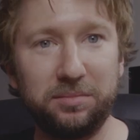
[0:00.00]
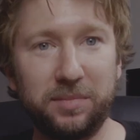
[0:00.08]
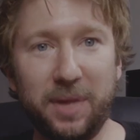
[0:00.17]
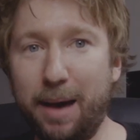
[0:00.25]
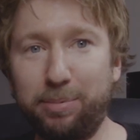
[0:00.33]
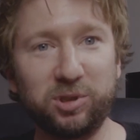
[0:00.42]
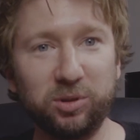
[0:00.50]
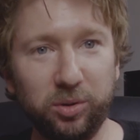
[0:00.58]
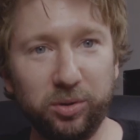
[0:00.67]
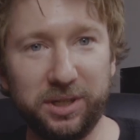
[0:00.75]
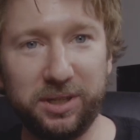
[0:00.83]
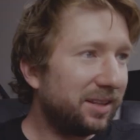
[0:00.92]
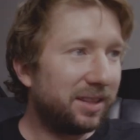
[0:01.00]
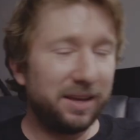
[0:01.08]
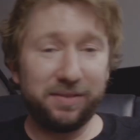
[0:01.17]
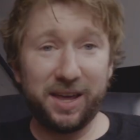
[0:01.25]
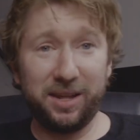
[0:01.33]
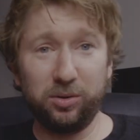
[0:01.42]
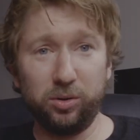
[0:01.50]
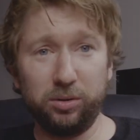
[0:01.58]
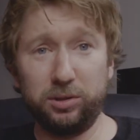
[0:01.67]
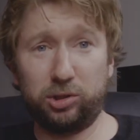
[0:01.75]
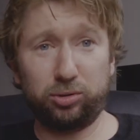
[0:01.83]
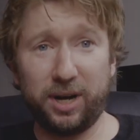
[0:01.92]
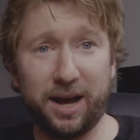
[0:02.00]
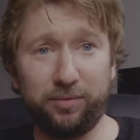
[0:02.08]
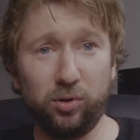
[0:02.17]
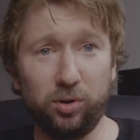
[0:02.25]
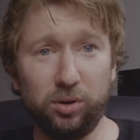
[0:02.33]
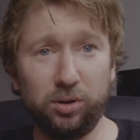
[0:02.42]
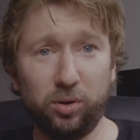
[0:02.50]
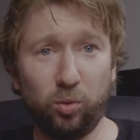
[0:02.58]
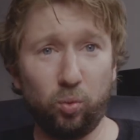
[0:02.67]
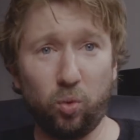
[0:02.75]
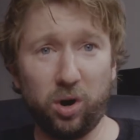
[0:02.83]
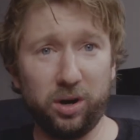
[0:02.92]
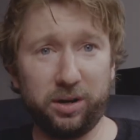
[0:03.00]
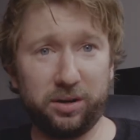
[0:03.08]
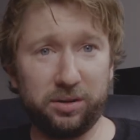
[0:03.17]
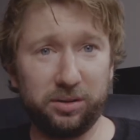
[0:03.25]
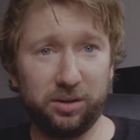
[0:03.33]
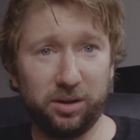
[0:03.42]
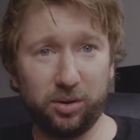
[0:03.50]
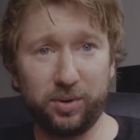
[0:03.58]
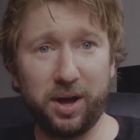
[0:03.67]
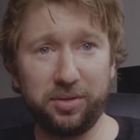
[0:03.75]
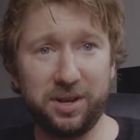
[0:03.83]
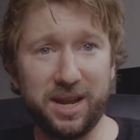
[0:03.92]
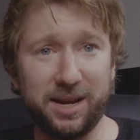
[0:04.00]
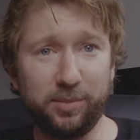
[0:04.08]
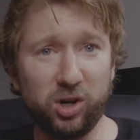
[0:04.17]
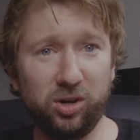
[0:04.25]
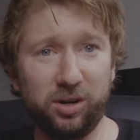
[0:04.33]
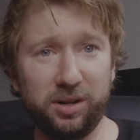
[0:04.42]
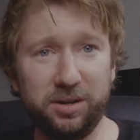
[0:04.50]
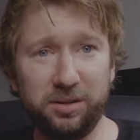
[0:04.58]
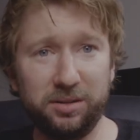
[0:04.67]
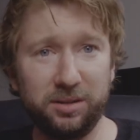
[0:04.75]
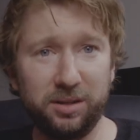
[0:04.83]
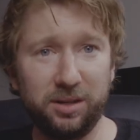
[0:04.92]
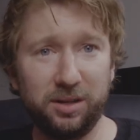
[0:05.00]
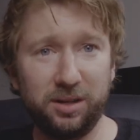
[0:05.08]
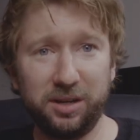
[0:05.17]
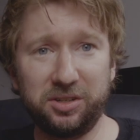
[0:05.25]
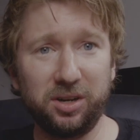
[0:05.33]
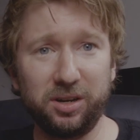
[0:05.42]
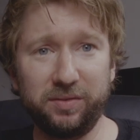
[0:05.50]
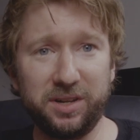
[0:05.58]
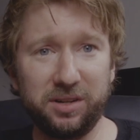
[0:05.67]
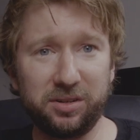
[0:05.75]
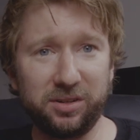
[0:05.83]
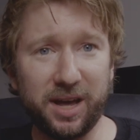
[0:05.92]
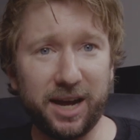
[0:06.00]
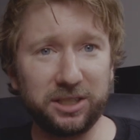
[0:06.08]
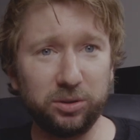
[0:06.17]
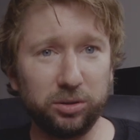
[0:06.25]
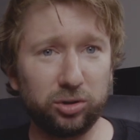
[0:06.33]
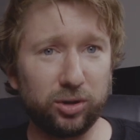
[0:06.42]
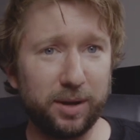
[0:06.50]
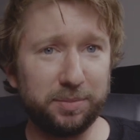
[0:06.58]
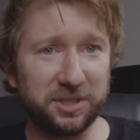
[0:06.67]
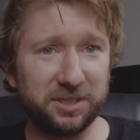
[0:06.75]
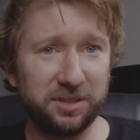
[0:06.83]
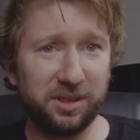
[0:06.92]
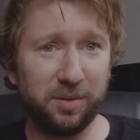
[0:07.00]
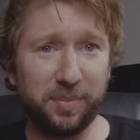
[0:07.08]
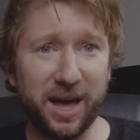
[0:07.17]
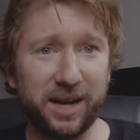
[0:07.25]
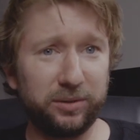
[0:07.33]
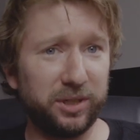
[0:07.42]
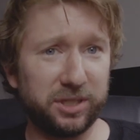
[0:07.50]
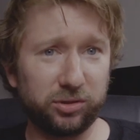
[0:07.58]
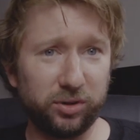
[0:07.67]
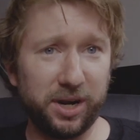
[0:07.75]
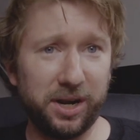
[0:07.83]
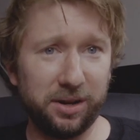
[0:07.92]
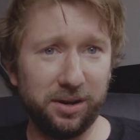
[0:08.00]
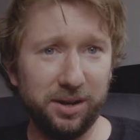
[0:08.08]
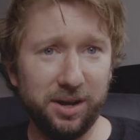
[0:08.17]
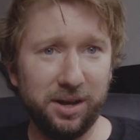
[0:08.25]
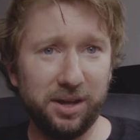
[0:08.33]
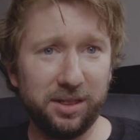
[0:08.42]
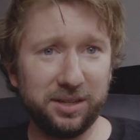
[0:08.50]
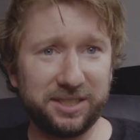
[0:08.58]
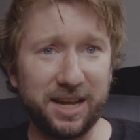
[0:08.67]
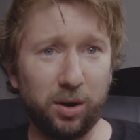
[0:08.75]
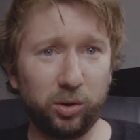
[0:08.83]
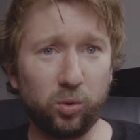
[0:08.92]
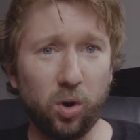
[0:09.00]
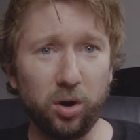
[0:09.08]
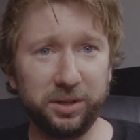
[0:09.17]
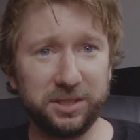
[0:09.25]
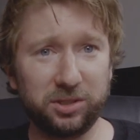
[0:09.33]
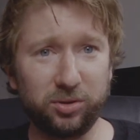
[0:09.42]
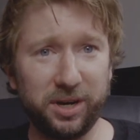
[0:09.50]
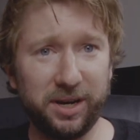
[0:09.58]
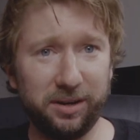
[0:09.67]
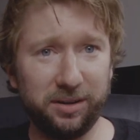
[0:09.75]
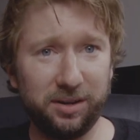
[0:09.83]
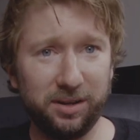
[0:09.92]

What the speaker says: Absolutely. They've handled travel, work, around the neighborhood, a ton of international trips. The battery's great. The sound quality's great.